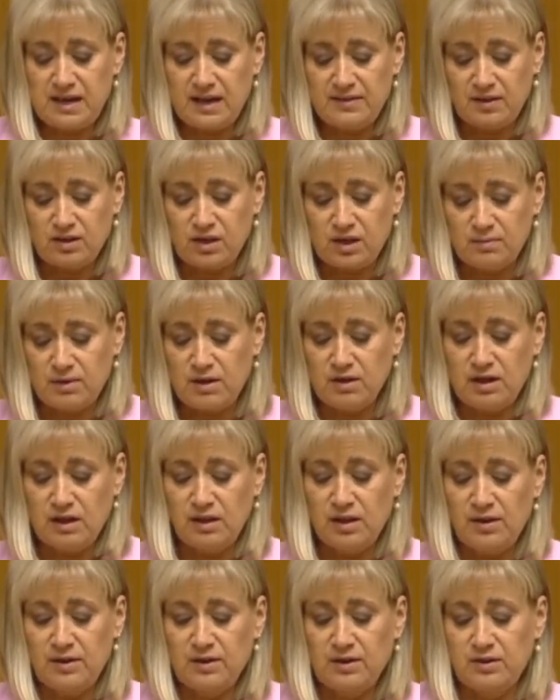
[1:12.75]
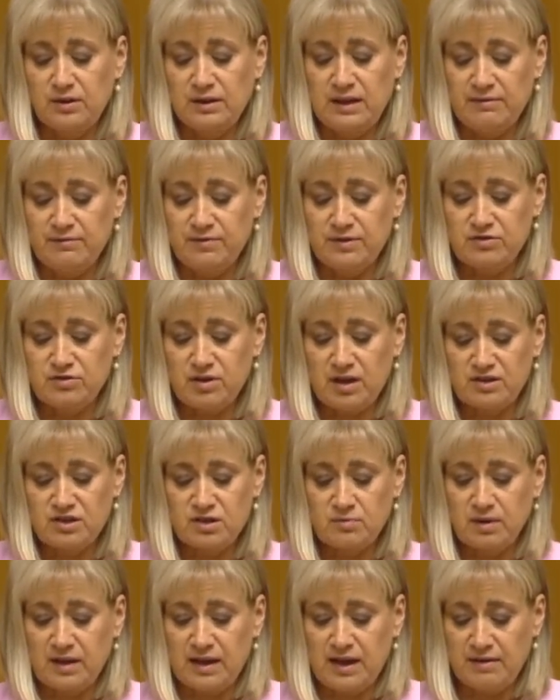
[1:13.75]
and the Community Local
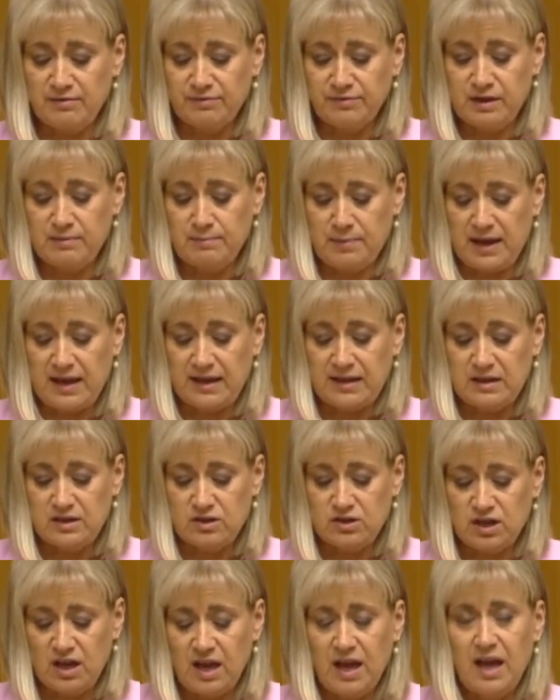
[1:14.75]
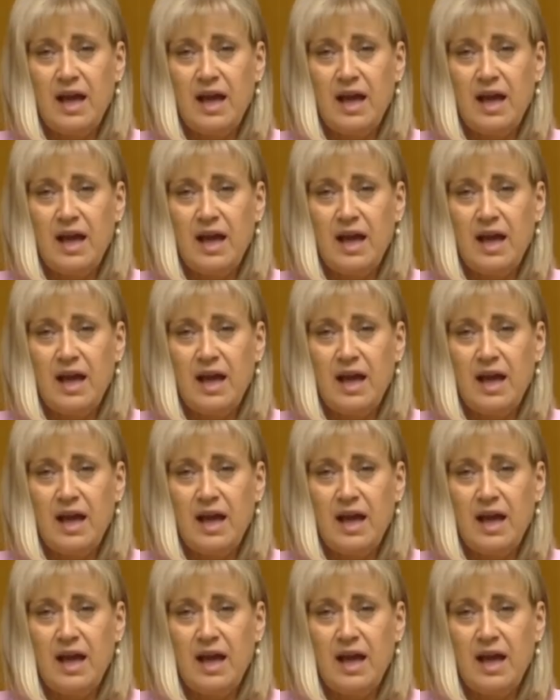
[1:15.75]
Infrastructure Recovery Package.